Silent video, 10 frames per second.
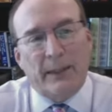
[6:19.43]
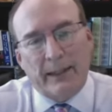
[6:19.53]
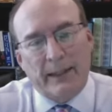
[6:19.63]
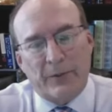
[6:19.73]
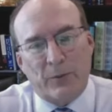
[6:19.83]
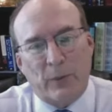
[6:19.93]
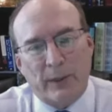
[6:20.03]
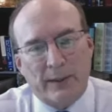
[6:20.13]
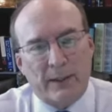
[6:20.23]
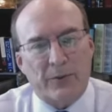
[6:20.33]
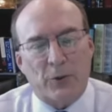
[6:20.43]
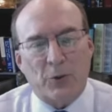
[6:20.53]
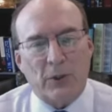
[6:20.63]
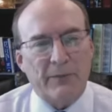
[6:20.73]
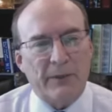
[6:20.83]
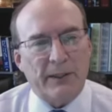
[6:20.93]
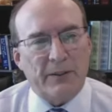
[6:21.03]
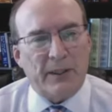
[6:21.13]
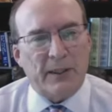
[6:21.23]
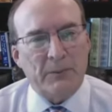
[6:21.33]
And that's what social evidence
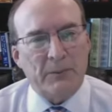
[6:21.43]
does.